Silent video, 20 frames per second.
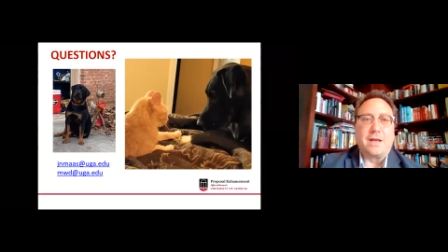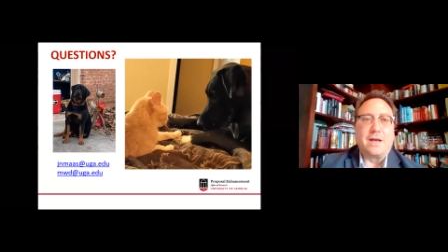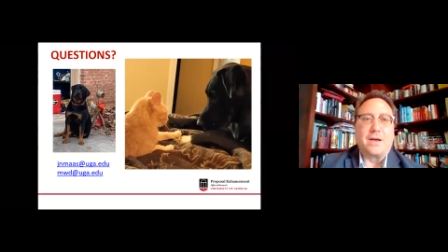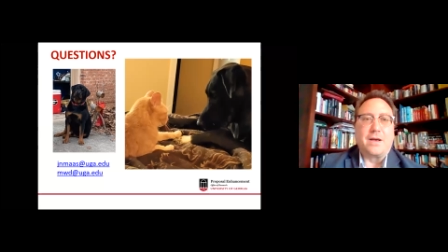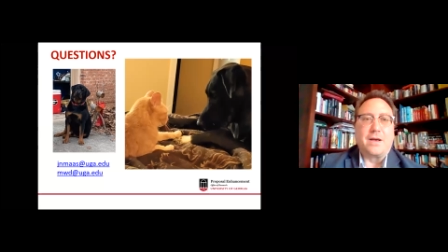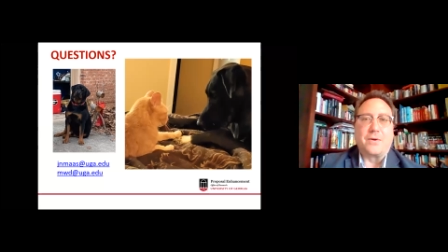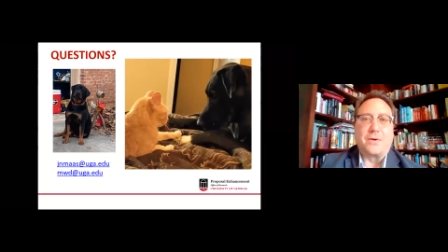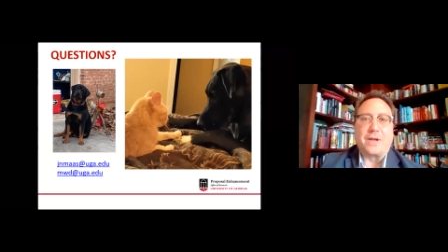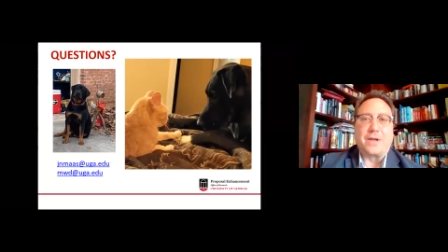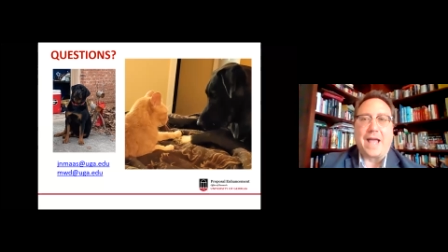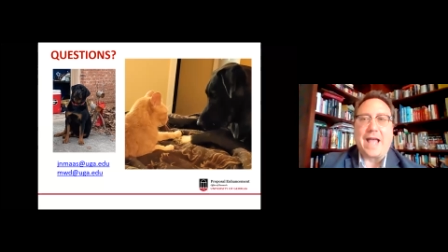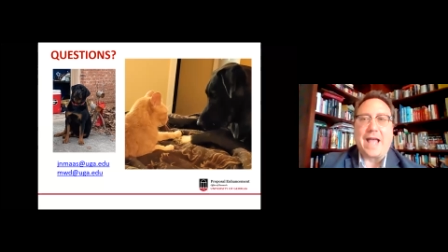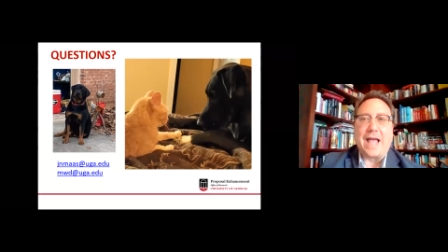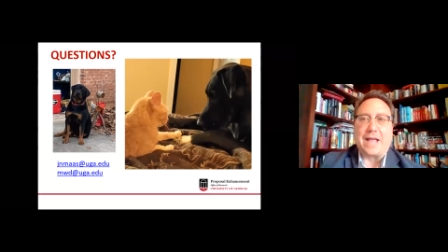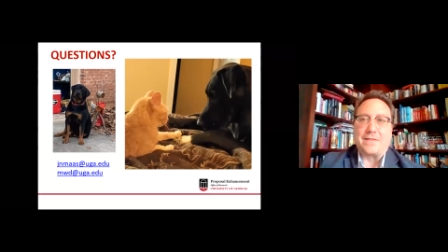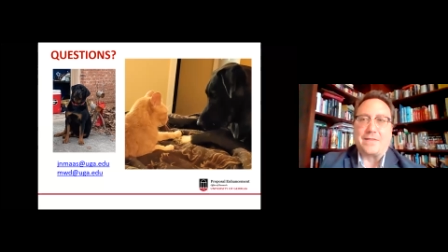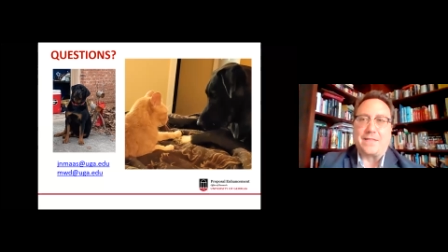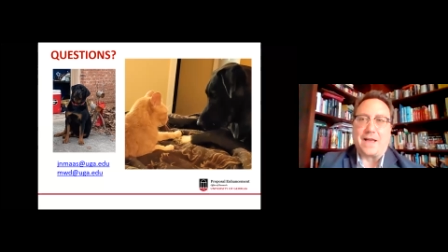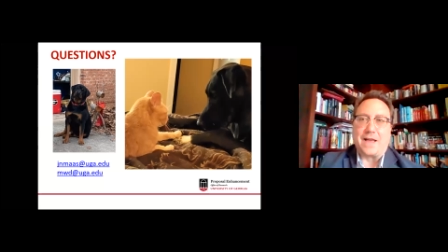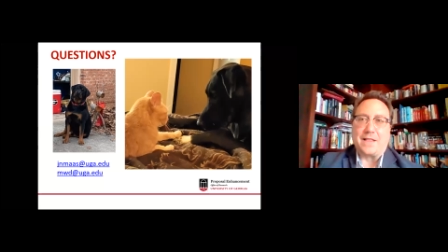
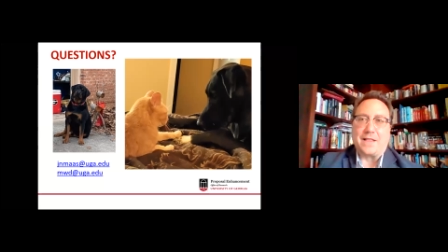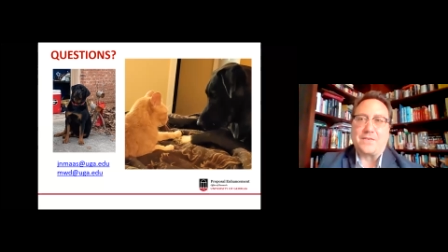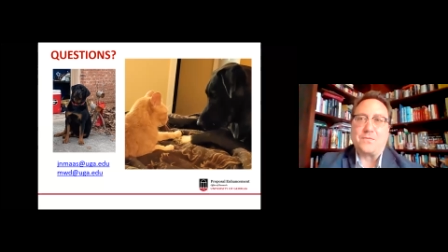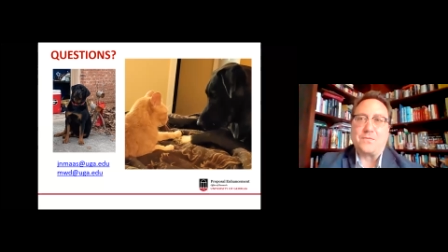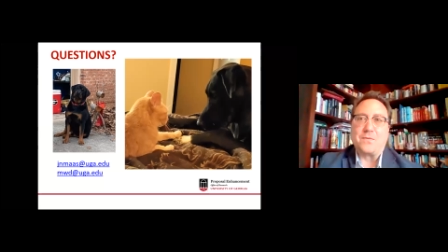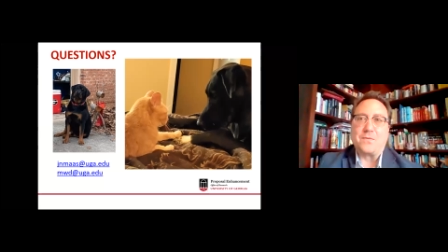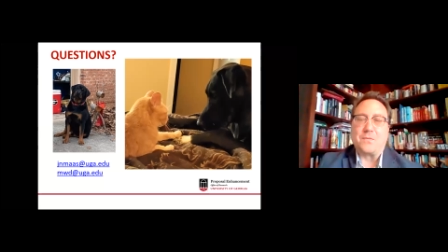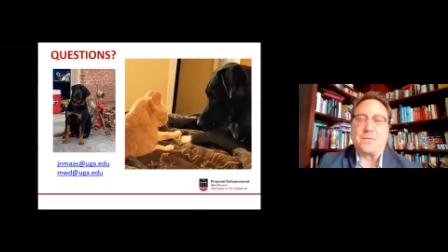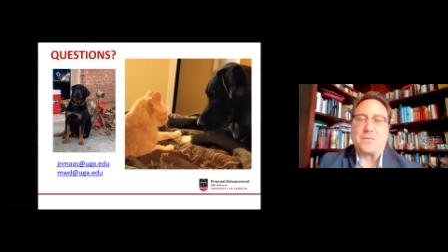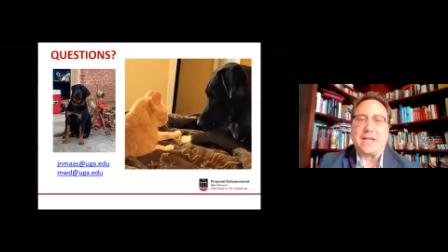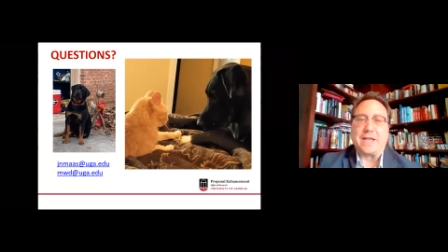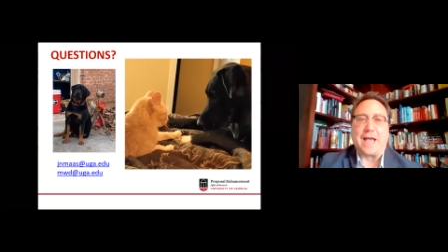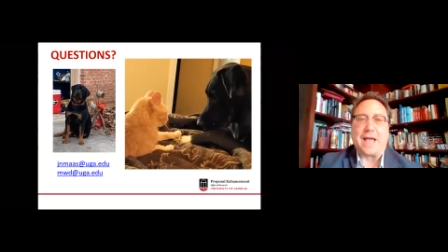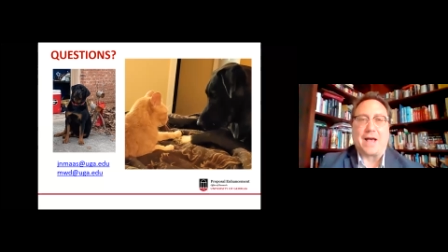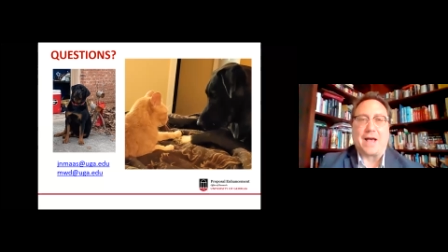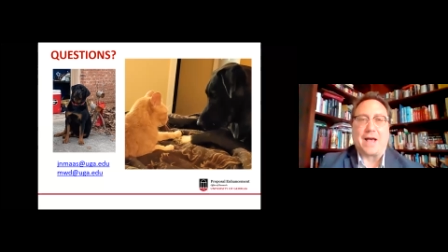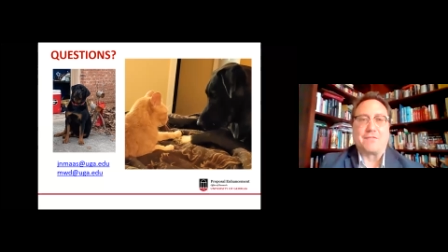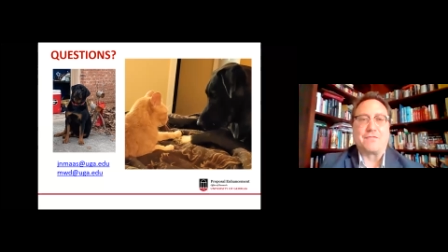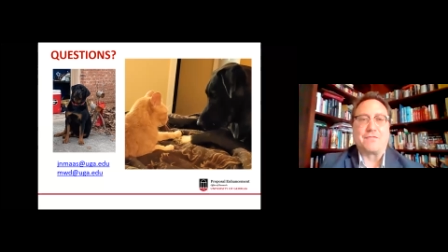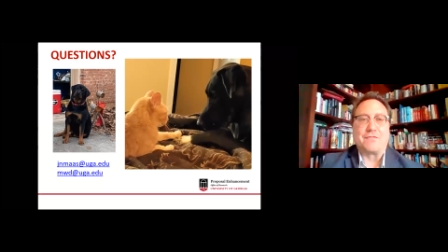Okay, that's what we
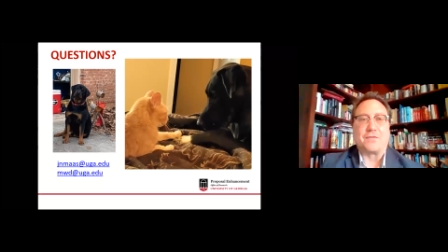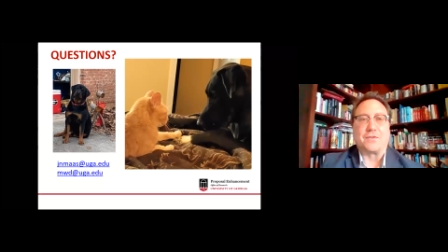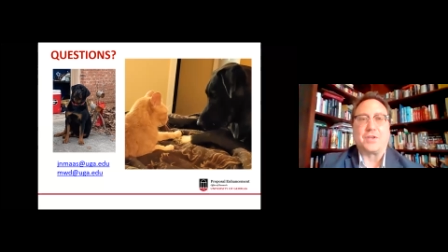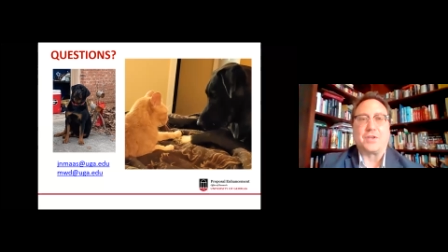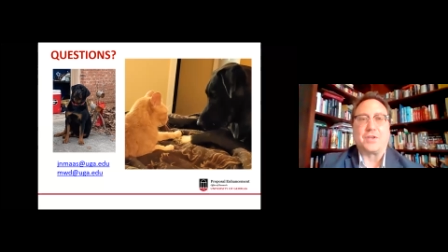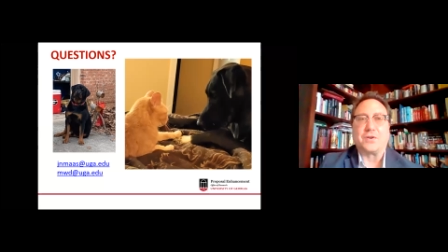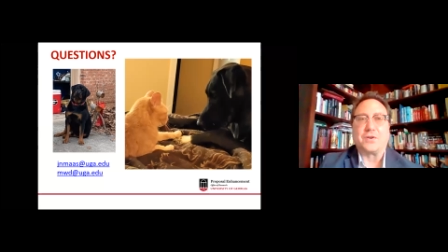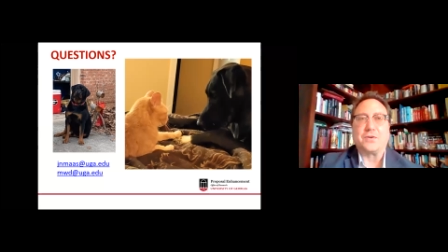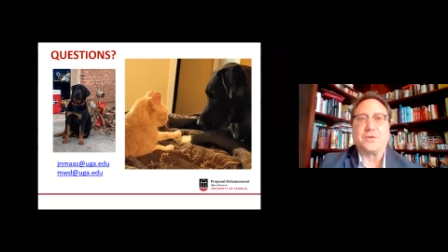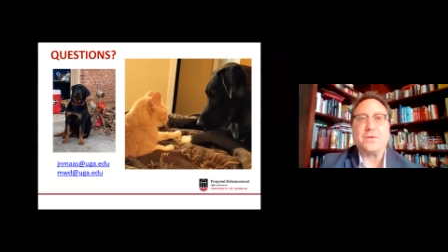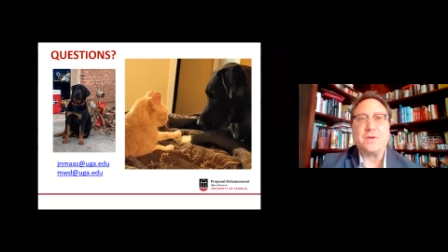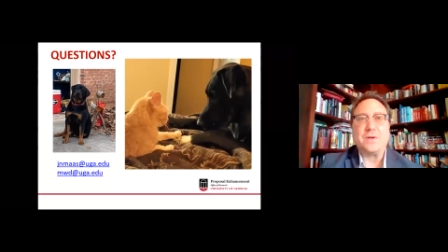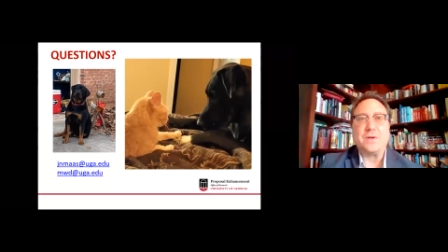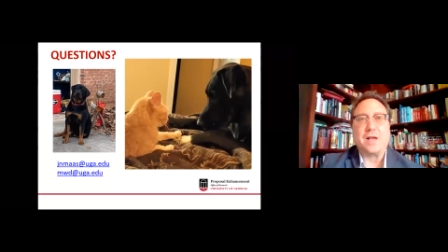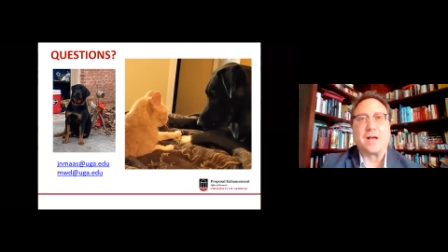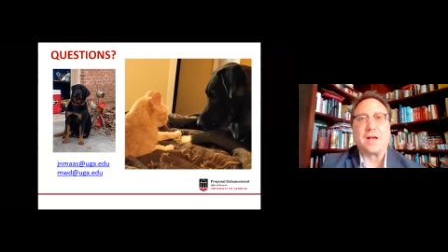have for you.